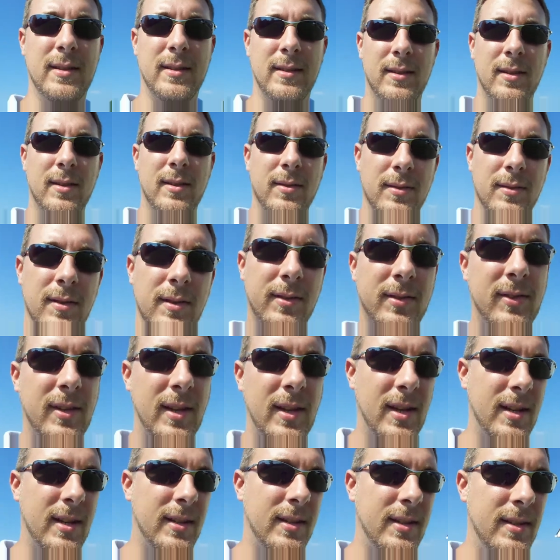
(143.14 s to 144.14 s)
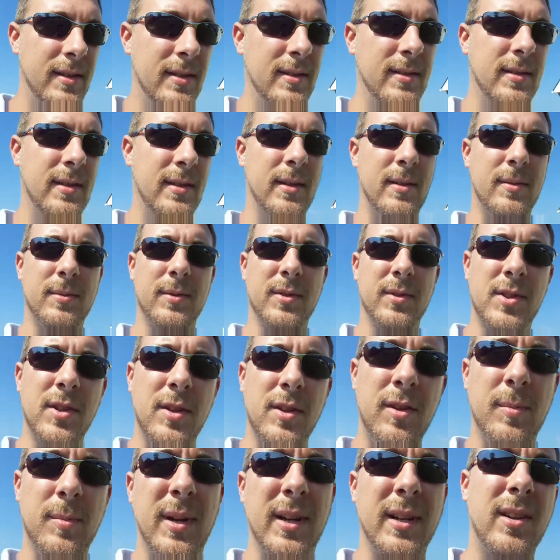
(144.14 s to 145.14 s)
Get on the side here, and I want to show
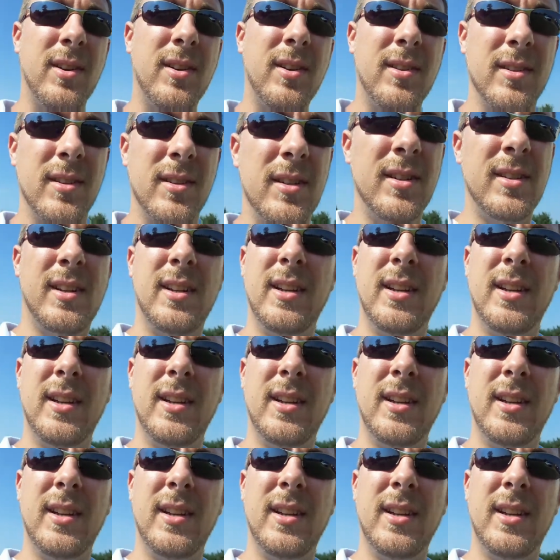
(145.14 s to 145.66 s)
you my car.